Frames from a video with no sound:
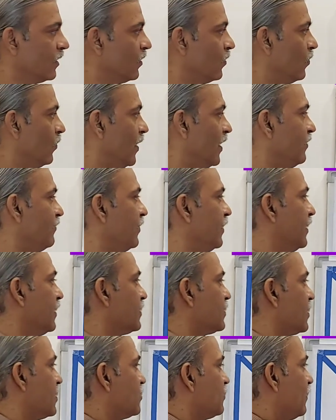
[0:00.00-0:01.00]
When
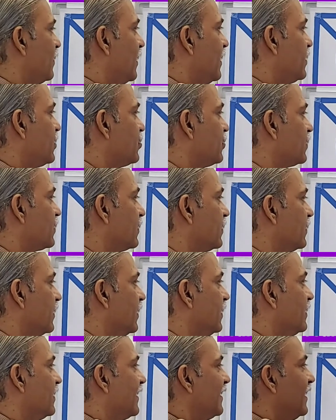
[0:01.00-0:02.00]
Venus is placed
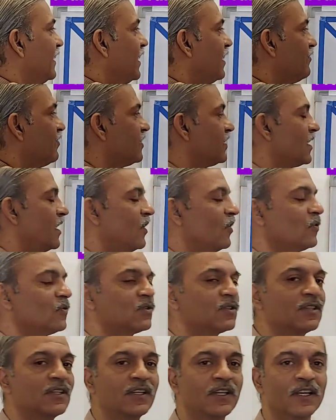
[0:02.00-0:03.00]
in the 11th
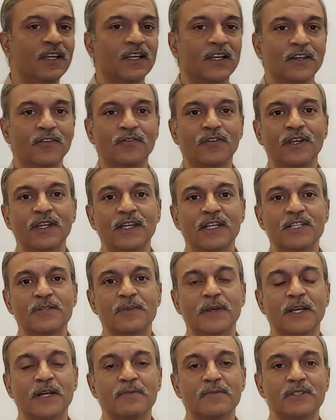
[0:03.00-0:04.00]
house, Venus
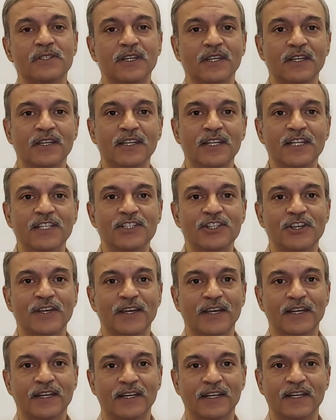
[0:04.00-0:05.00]
becomes neech
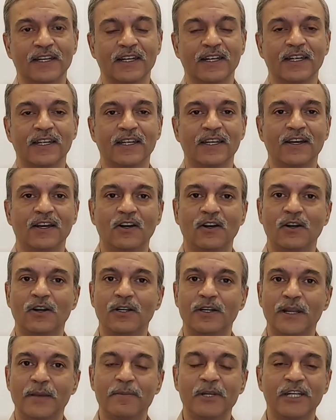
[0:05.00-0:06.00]
here or
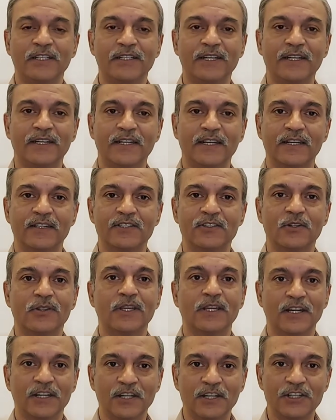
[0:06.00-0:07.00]
debilitated. So the
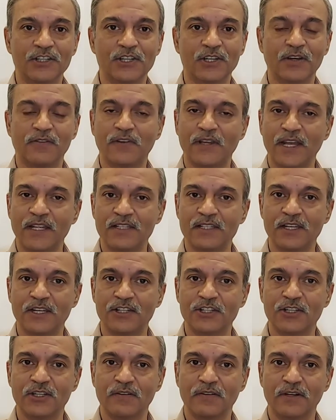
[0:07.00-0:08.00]
condition of
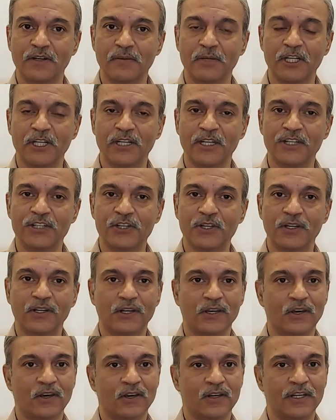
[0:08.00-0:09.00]
cancellation of debilitation
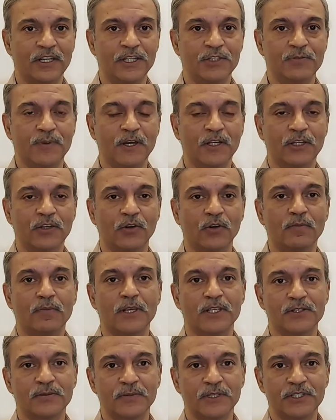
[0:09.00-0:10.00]
or neech bhang yog
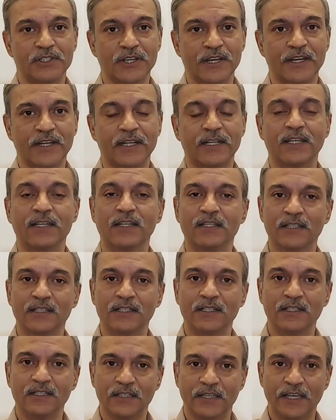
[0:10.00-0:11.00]
must be checked
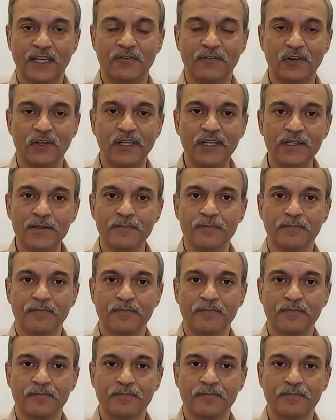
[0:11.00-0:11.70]
carefully.